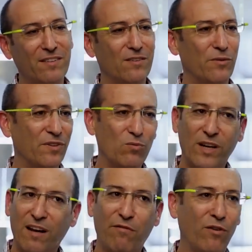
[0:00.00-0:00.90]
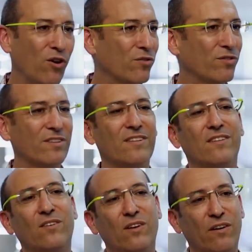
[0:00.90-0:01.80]
I think we have a lot
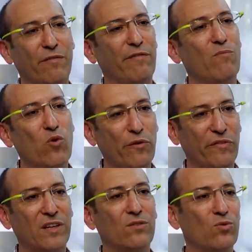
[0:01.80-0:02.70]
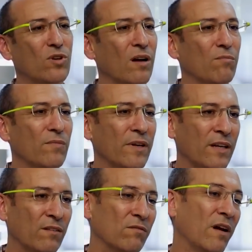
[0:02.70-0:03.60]
of more things to come
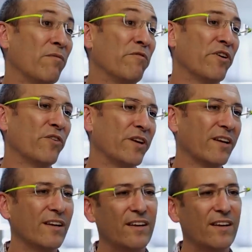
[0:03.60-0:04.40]
and I'm very